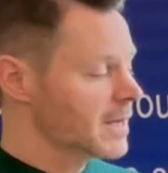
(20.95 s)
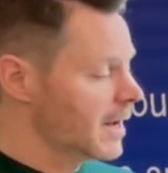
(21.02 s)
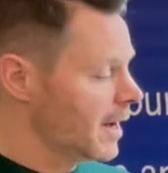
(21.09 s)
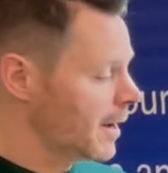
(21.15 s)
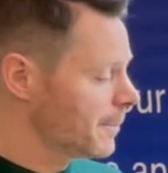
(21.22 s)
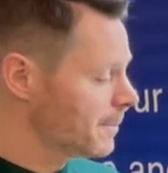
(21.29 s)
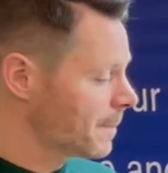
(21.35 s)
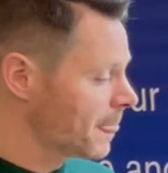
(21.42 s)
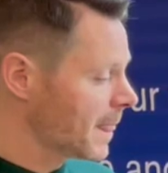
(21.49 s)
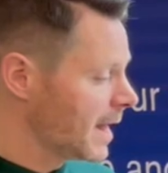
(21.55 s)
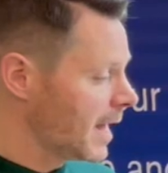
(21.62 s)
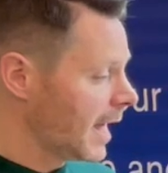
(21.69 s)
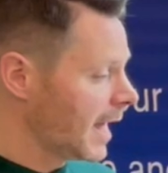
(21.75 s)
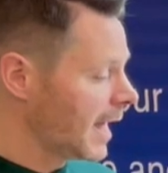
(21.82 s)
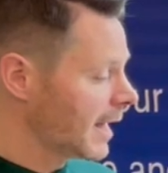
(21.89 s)

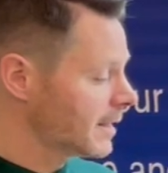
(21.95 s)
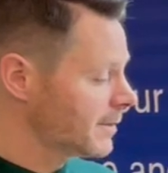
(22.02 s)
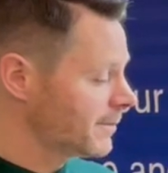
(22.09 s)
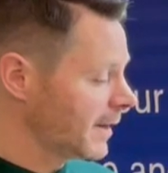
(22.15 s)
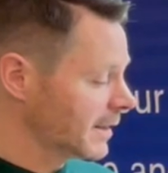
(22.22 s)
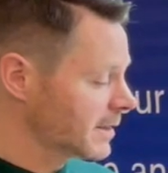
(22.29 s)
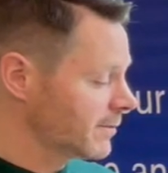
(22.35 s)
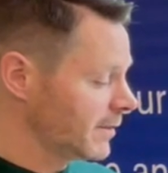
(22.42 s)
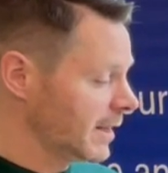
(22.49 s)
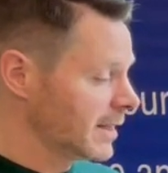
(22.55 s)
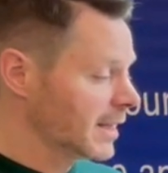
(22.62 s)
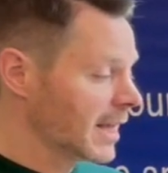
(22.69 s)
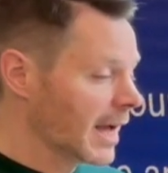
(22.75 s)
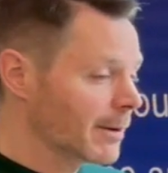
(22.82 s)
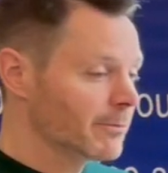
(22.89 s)
And effectively
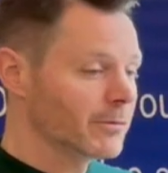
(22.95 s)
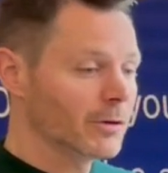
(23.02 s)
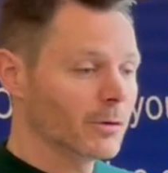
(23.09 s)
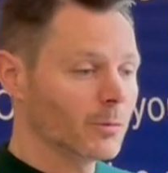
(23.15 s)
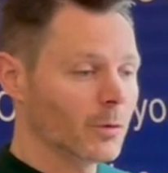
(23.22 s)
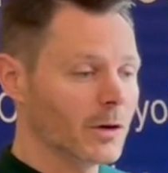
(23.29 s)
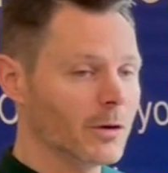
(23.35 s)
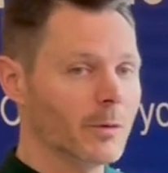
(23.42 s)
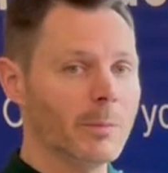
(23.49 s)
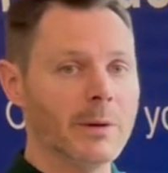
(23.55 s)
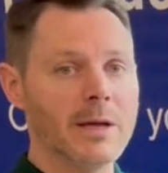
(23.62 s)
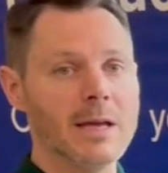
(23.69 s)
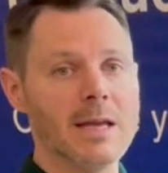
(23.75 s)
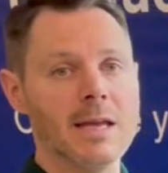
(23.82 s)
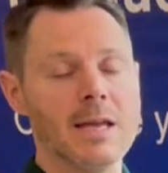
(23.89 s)
the camera will
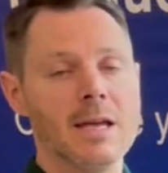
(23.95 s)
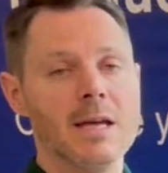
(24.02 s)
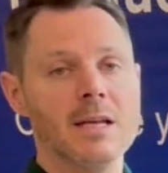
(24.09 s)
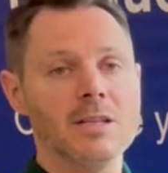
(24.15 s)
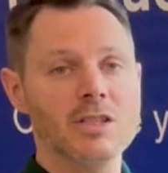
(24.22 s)
be